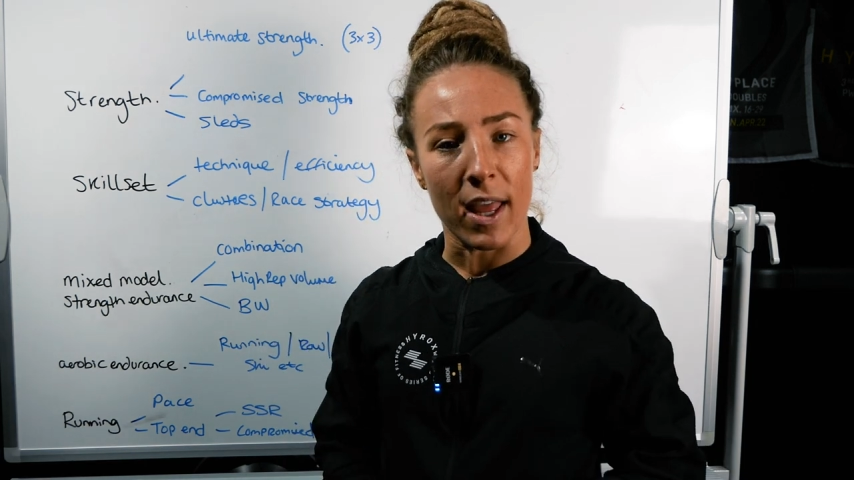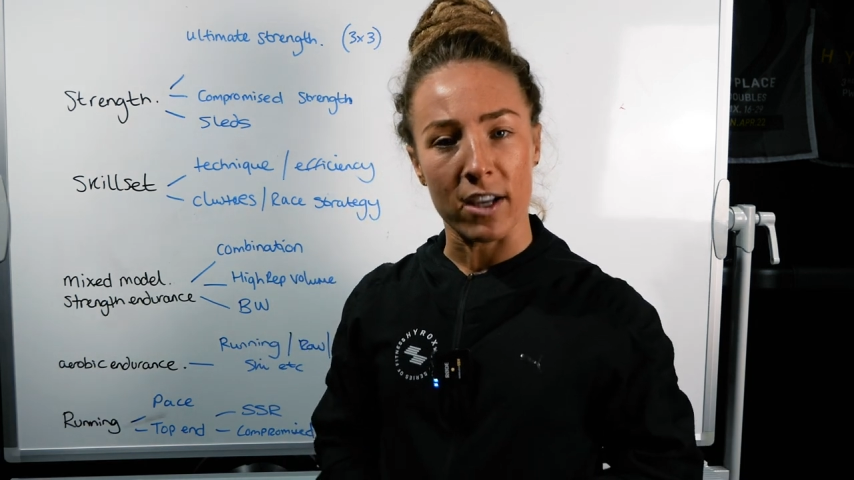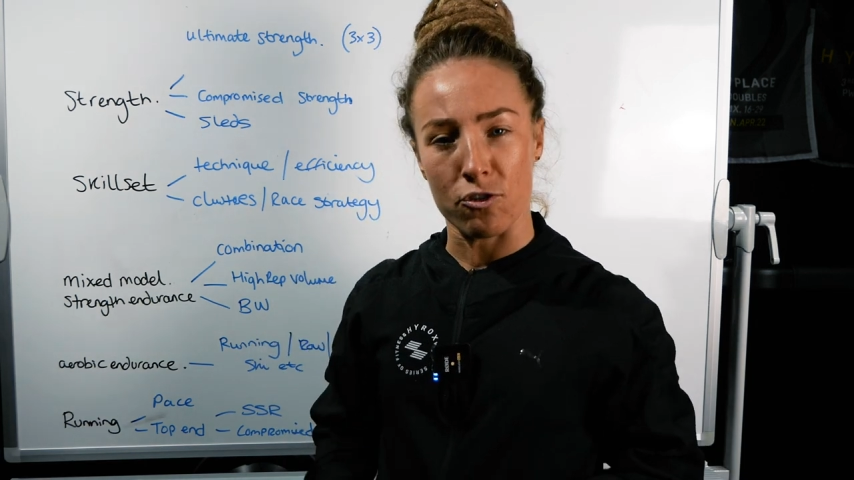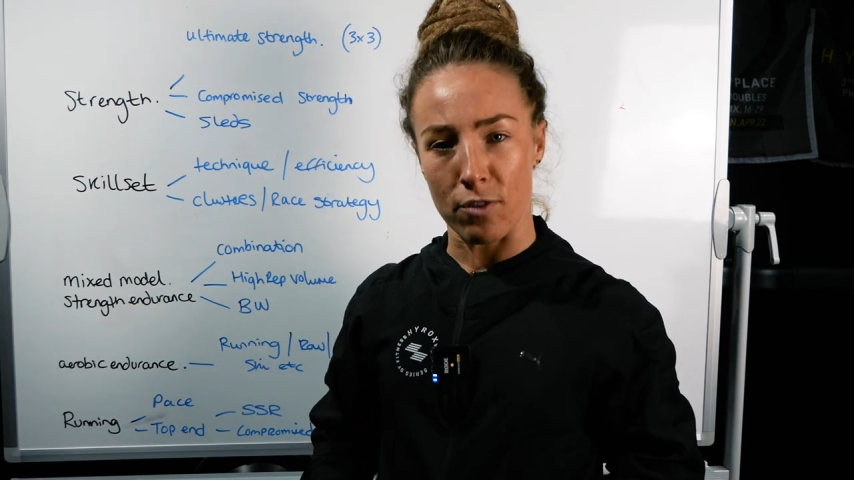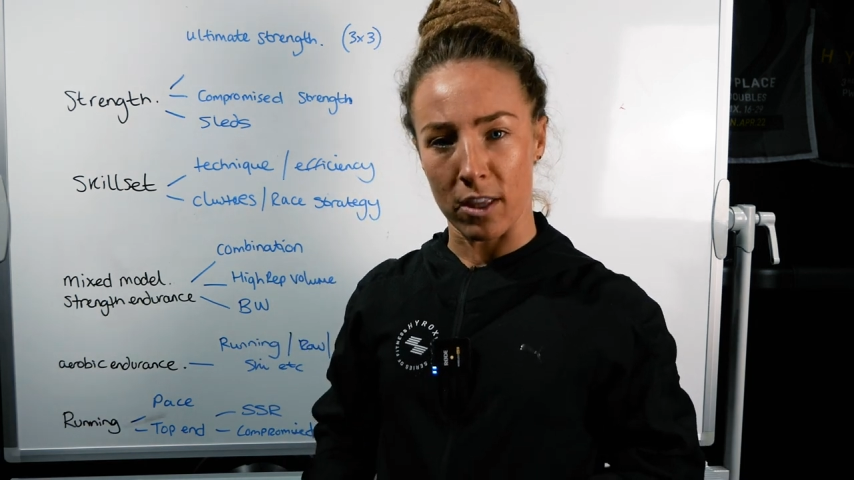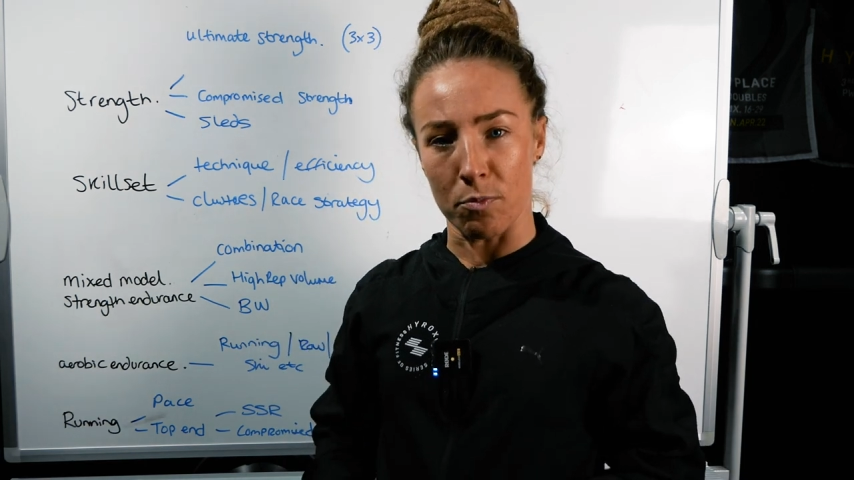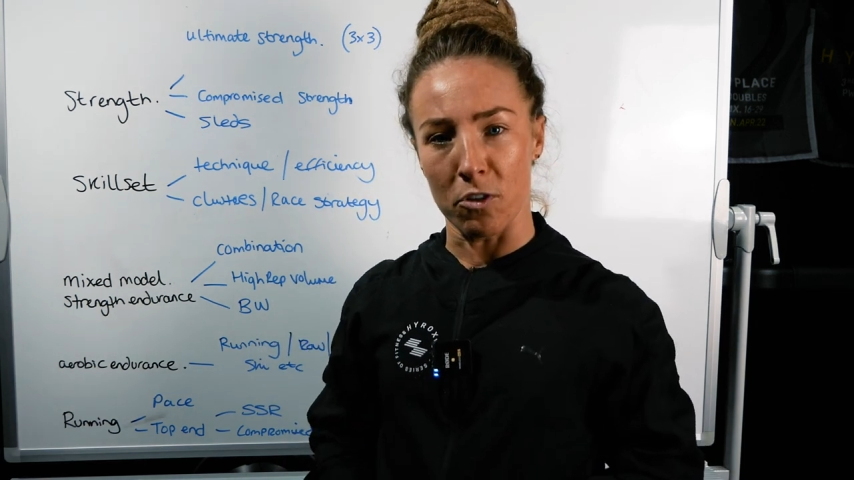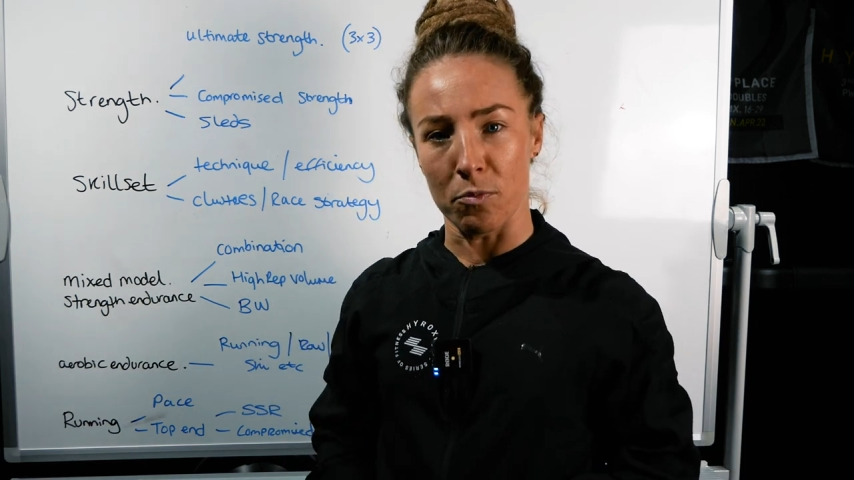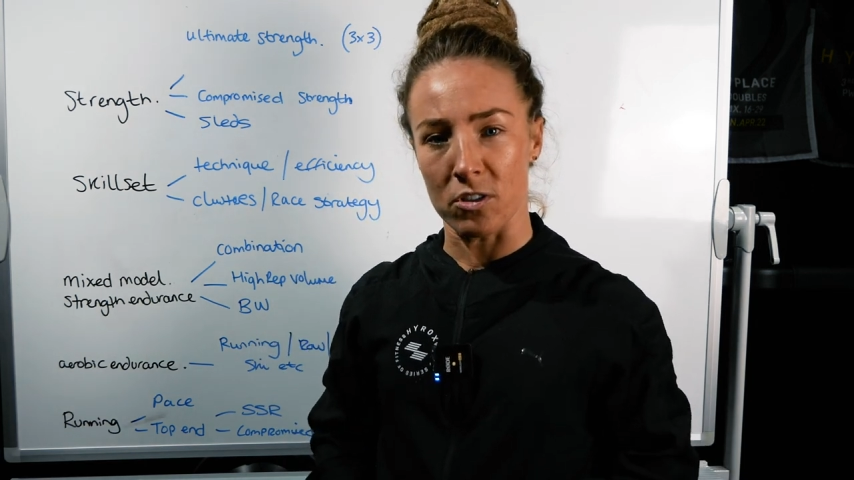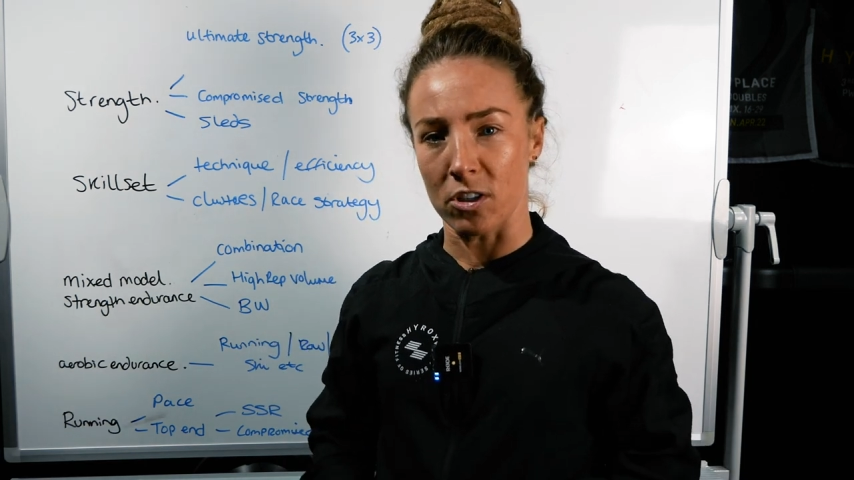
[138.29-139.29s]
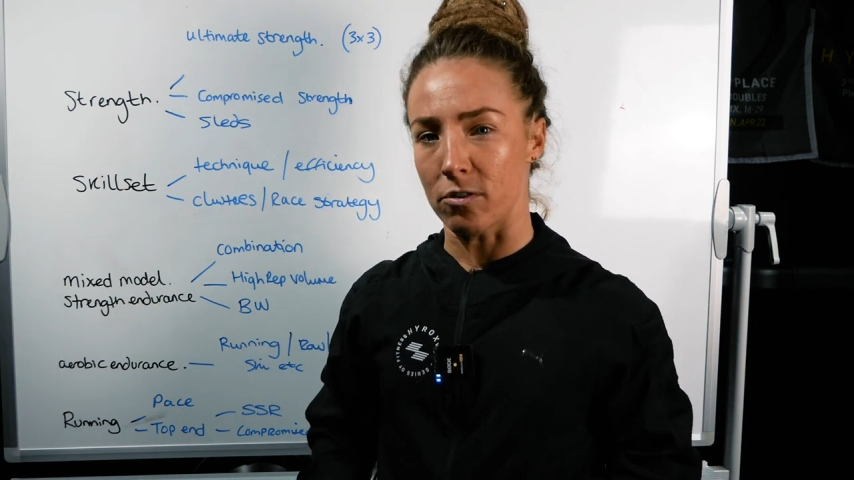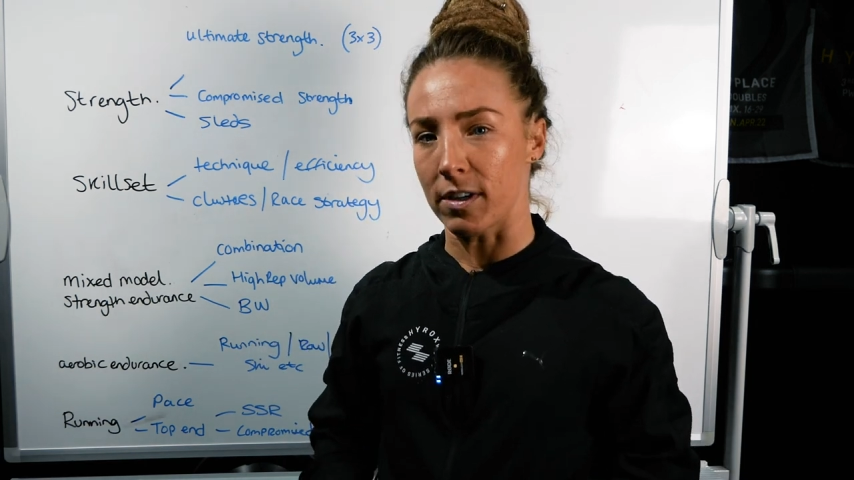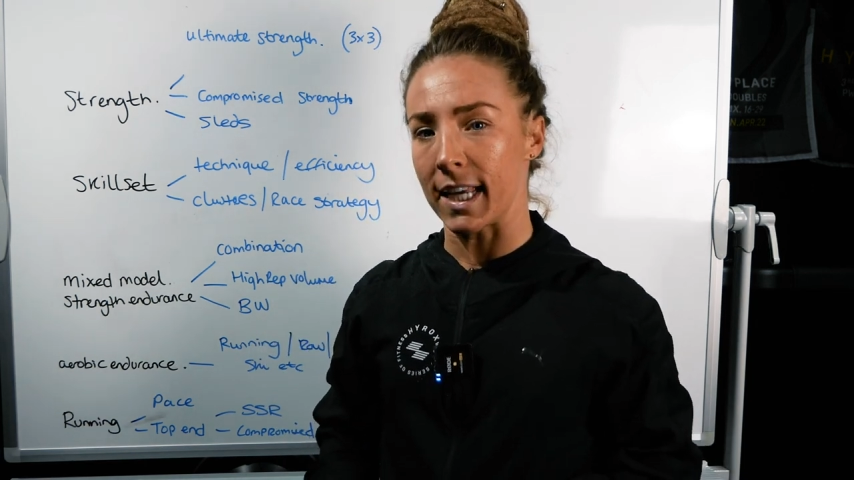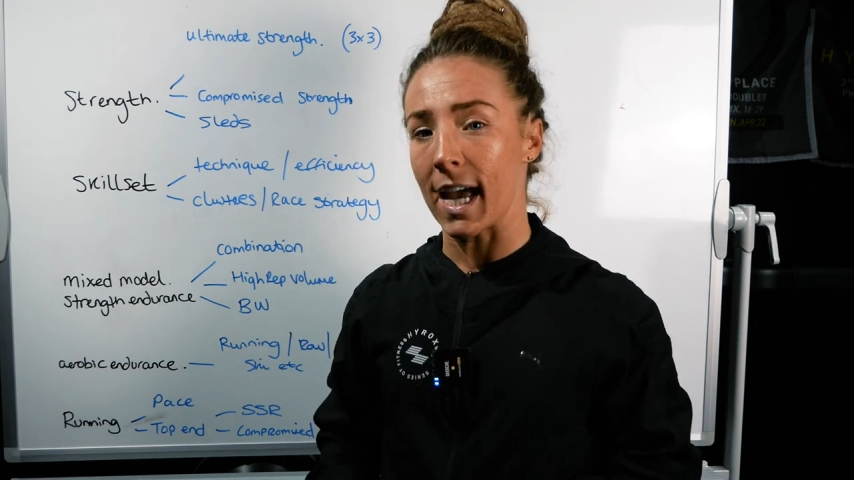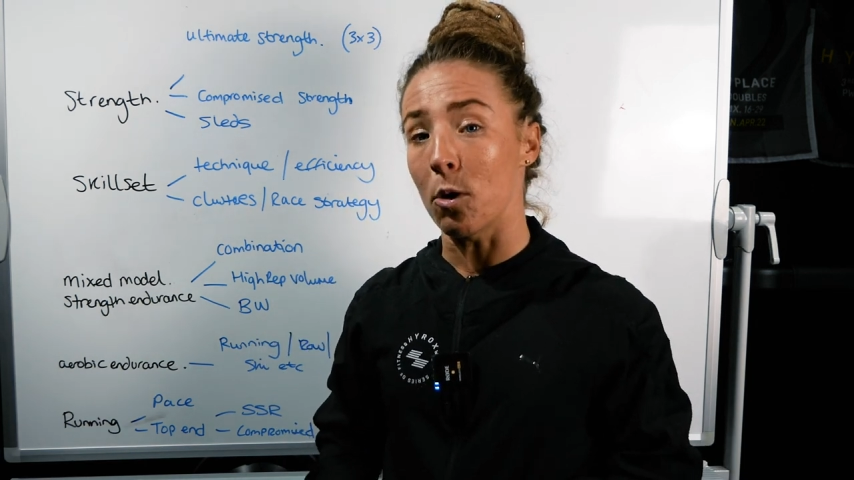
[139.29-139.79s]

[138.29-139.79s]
leg strength movements are going to really